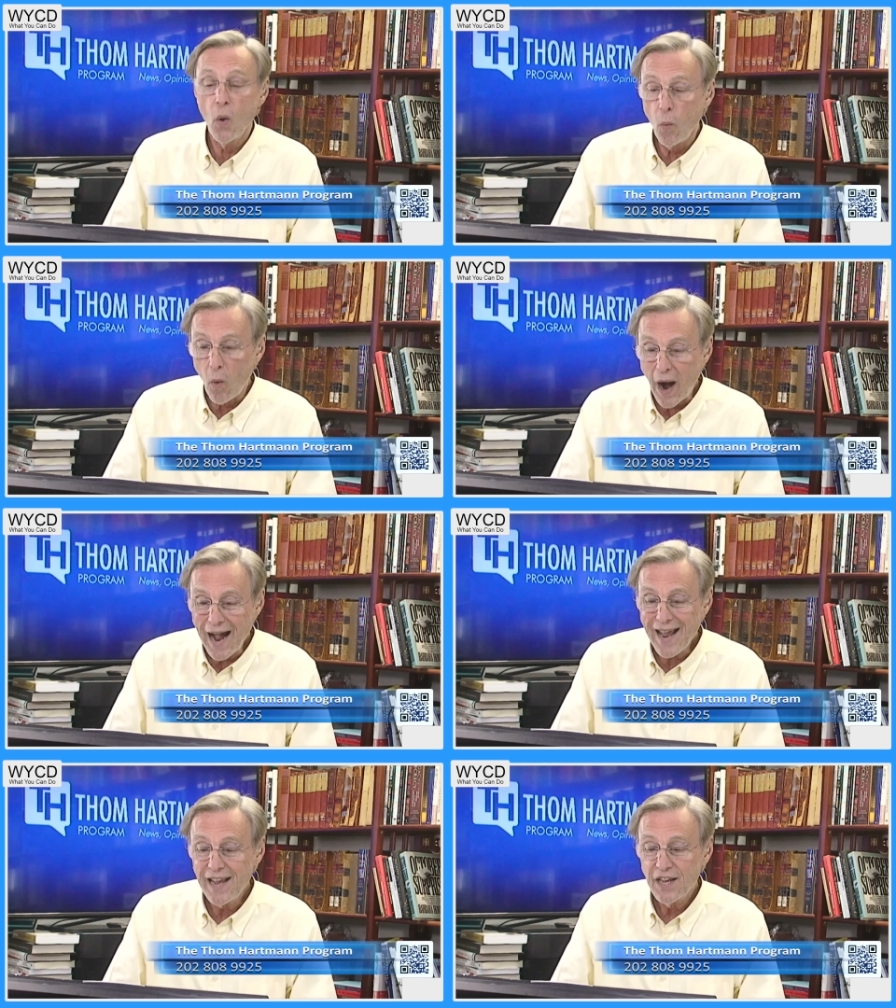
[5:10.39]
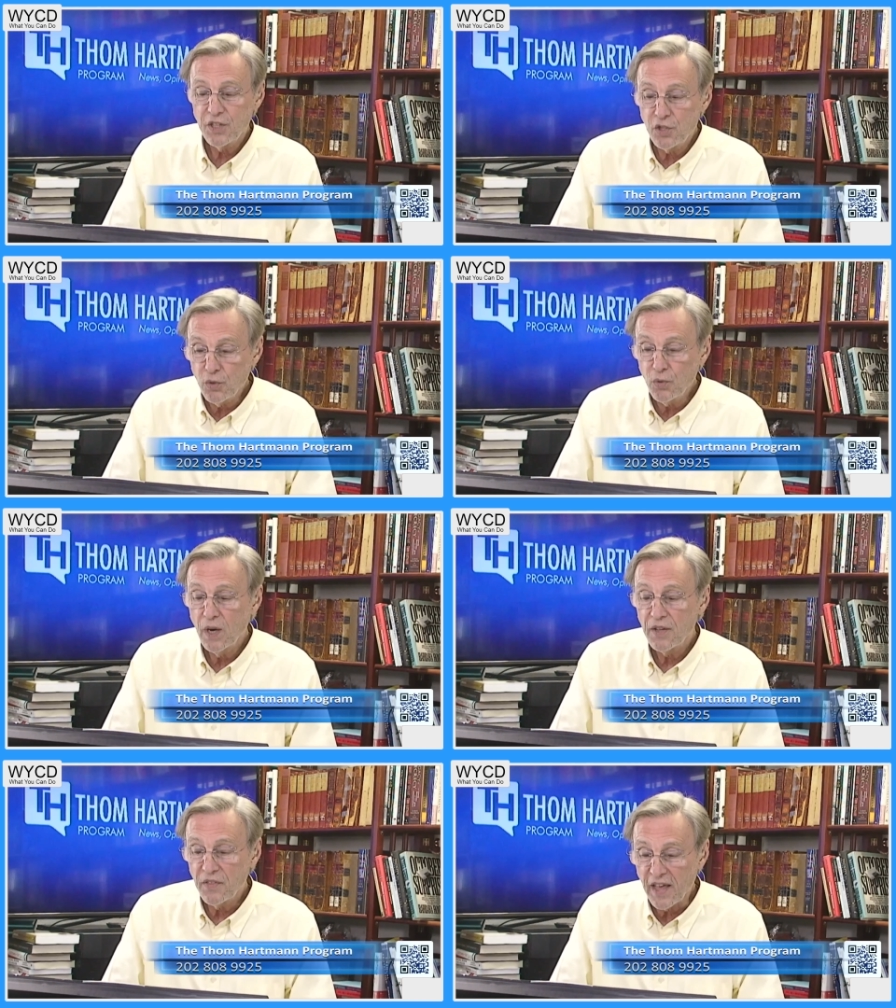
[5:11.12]
Why
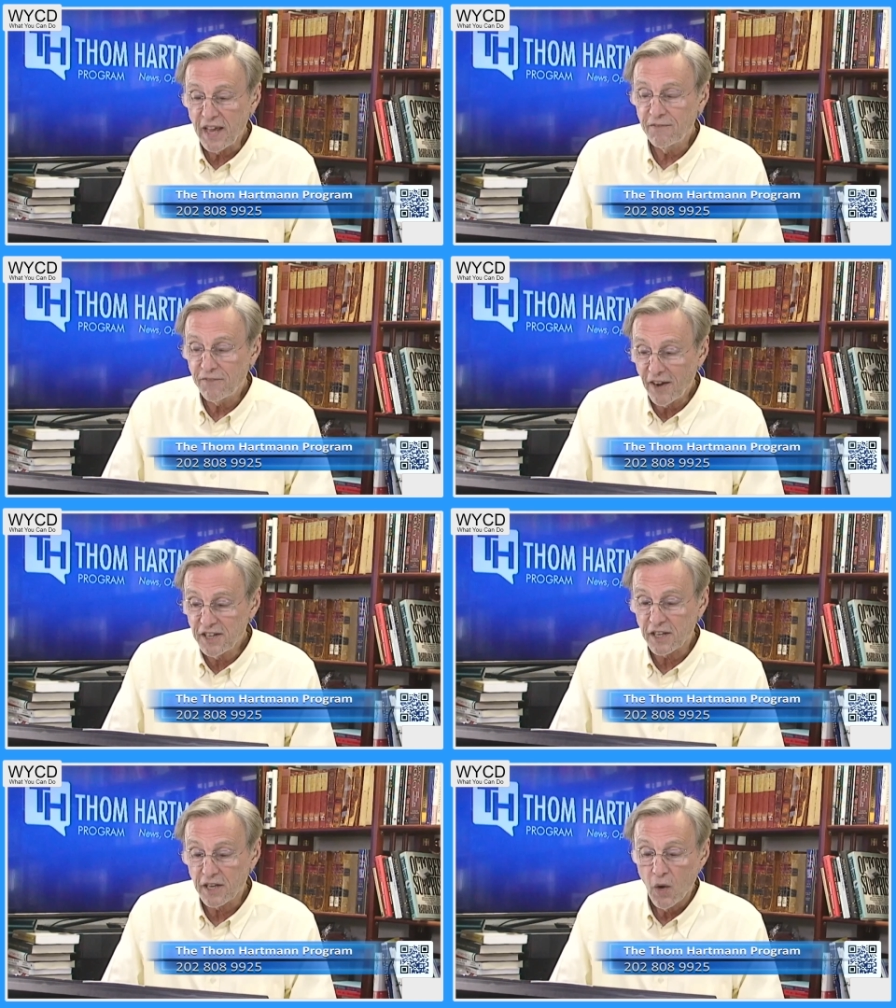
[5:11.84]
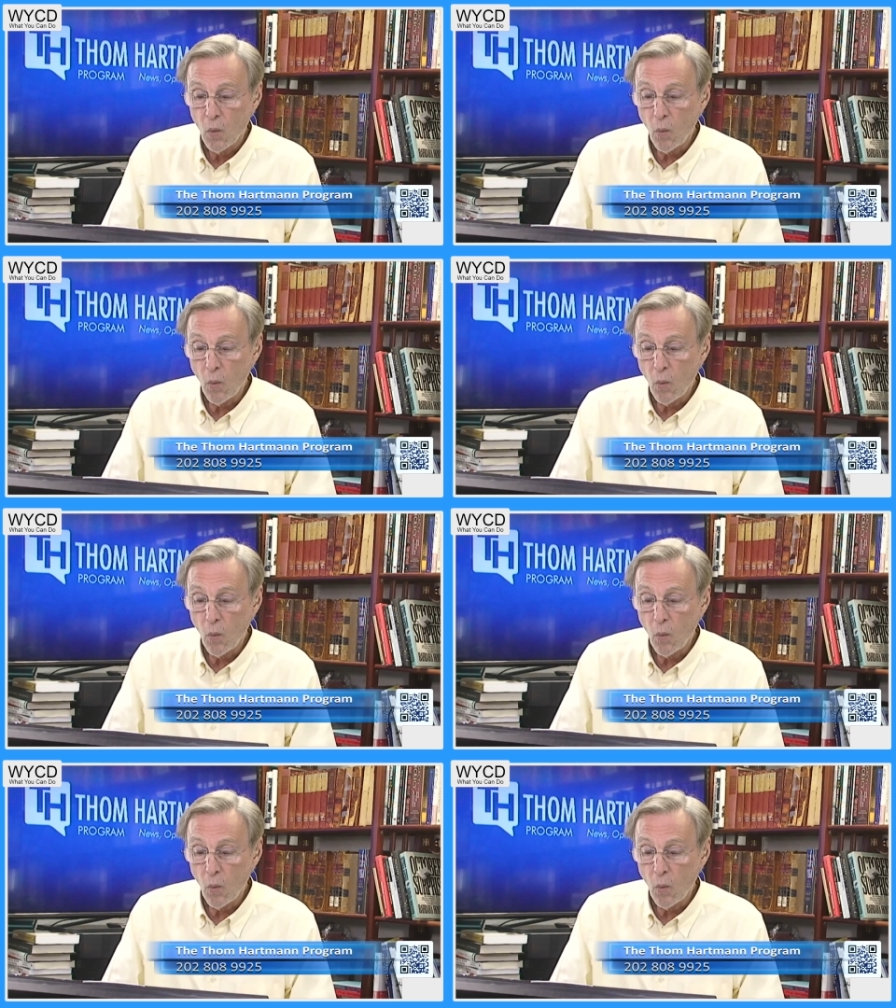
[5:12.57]
do they fund it?